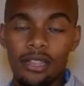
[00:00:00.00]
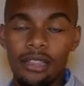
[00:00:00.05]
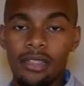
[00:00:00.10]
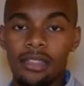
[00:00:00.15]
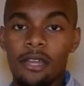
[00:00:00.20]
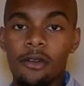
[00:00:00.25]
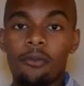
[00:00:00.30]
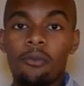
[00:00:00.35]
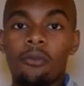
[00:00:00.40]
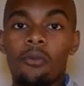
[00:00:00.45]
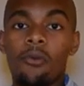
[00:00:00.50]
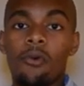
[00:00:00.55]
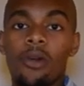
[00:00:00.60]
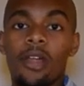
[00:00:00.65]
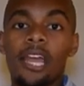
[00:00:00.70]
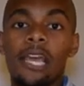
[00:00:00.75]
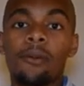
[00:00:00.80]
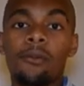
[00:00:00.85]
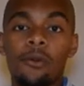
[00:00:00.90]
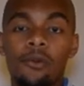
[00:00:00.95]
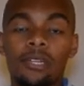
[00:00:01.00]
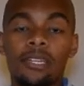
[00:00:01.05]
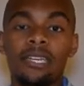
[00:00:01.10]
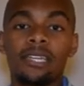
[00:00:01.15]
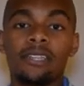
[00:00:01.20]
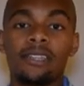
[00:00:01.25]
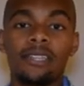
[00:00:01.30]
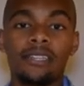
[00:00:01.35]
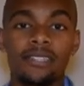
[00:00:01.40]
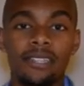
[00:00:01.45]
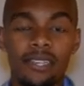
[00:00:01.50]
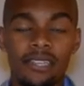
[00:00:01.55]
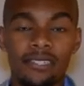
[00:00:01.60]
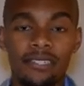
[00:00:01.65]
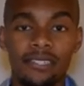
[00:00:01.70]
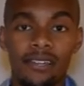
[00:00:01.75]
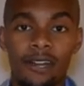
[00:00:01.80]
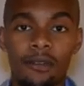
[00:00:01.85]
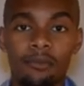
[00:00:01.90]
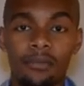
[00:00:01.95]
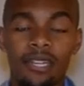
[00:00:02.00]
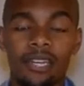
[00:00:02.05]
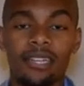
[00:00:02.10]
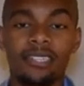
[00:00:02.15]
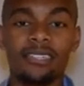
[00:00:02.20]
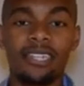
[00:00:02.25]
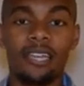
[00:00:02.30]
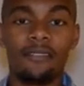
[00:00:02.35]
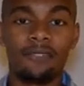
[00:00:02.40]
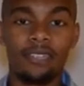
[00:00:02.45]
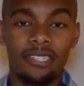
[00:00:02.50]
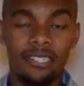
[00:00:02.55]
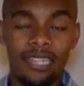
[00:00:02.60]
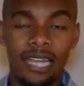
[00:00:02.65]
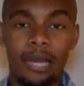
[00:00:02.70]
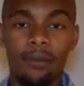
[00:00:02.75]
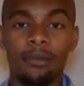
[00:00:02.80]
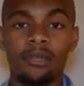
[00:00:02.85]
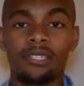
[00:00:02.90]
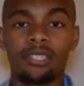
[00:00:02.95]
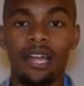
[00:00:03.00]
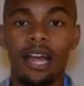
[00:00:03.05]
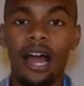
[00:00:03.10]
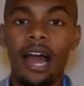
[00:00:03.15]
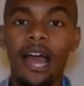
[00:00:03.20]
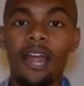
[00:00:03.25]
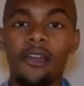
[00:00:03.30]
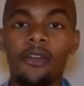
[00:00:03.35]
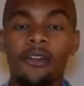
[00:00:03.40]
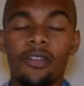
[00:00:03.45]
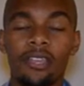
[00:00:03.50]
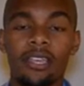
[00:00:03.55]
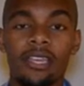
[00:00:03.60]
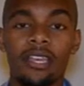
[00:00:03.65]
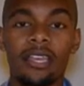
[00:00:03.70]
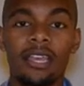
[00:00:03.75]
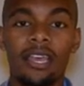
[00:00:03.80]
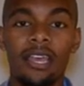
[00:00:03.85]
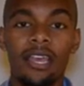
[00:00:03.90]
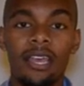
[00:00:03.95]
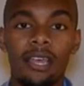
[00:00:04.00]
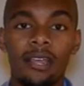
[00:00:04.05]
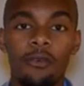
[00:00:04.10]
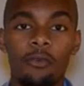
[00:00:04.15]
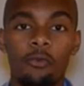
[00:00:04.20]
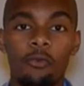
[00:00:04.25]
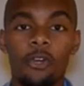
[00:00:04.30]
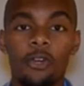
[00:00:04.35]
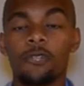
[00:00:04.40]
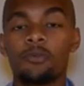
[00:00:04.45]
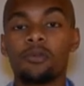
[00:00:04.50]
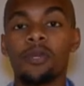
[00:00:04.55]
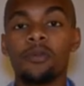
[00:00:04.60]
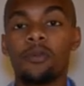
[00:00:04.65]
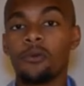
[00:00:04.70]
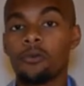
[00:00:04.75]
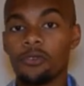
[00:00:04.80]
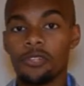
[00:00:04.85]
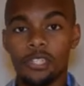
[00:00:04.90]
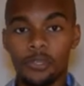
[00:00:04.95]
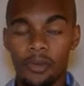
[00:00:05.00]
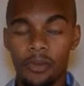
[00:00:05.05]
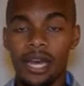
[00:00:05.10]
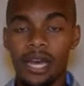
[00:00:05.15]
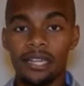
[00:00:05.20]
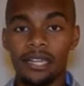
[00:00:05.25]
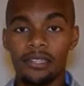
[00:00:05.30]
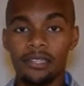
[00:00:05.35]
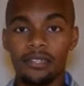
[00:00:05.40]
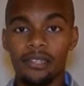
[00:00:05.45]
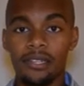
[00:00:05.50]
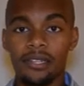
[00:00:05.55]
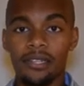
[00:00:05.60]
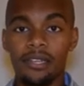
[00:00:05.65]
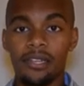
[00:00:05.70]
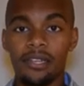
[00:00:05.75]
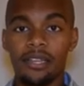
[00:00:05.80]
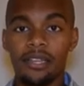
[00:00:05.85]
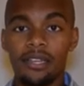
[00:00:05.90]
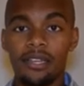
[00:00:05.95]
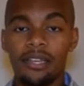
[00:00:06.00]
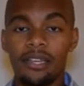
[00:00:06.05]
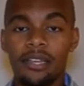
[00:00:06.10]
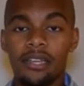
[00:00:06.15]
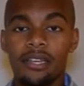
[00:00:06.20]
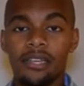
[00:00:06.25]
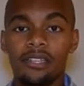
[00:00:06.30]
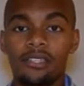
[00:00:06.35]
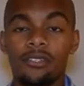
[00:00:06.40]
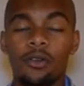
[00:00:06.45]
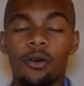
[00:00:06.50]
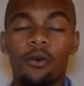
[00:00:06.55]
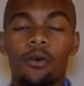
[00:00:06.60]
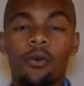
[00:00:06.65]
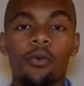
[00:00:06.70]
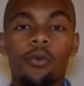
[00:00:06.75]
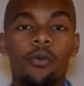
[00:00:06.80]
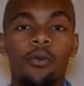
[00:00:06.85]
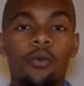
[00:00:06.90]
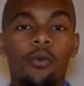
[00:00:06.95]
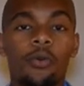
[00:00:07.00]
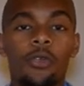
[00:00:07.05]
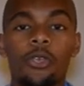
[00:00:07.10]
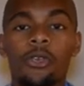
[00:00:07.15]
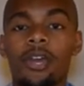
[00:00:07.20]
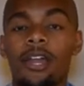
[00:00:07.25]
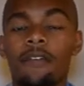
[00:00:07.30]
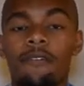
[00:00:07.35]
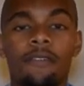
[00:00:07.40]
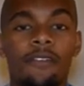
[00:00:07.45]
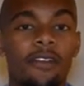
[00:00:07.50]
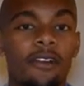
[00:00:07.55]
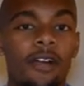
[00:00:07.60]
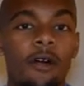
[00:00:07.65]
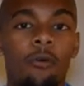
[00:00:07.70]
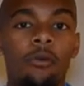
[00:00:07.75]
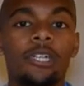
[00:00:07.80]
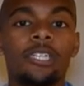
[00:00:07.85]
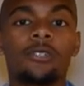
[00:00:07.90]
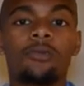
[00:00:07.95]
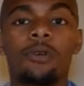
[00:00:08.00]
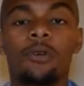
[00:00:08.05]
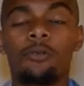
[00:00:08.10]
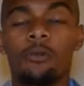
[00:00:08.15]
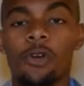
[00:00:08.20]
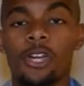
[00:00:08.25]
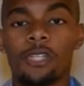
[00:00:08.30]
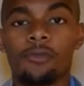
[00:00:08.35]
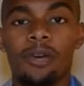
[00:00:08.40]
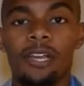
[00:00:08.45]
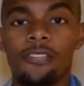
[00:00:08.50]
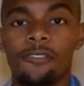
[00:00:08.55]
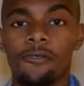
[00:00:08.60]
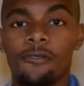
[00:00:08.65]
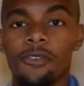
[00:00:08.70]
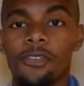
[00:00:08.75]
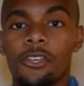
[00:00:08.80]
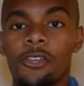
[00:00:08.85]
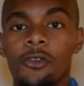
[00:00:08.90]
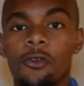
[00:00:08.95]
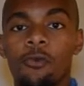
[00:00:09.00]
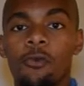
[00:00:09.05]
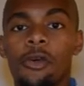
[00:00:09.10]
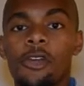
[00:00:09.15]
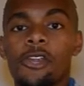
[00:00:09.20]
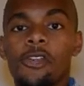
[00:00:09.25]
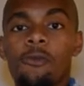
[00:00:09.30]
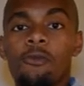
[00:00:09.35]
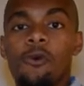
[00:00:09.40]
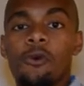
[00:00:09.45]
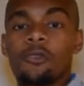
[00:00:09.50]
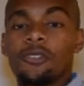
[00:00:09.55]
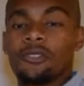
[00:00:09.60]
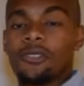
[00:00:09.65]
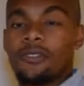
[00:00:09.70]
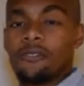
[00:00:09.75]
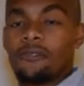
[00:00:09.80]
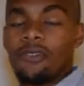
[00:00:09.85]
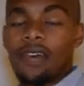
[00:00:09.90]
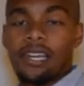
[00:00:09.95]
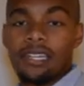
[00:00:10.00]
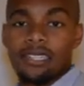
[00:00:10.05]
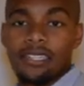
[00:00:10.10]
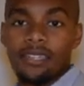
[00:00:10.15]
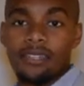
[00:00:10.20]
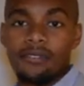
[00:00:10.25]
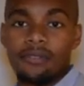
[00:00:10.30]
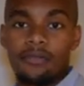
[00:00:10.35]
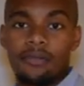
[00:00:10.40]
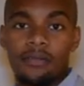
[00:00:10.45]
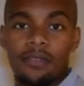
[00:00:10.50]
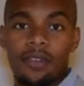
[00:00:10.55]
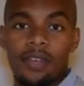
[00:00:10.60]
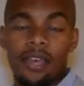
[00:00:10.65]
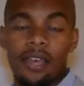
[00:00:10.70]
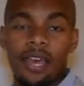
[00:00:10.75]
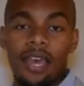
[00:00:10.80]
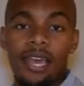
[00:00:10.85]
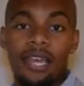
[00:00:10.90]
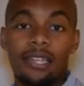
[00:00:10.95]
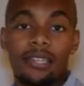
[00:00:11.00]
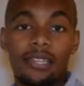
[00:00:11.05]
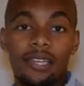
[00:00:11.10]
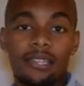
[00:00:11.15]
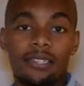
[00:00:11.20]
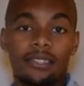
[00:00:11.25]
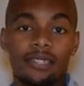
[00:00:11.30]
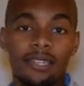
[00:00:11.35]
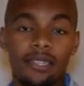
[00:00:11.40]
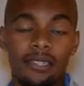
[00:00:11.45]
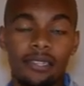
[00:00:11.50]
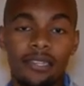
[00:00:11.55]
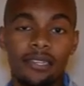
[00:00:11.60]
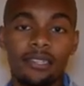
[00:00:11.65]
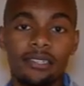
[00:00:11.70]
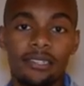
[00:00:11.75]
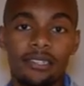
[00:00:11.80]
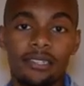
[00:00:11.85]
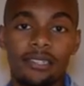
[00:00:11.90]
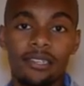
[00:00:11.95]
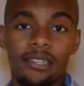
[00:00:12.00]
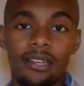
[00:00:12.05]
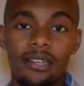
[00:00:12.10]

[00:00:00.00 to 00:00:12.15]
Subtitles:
They're more able to get these things done because they've established a hierarchy which people respect. So you got to figure out which one works best for you, where you're most effective, and things like this.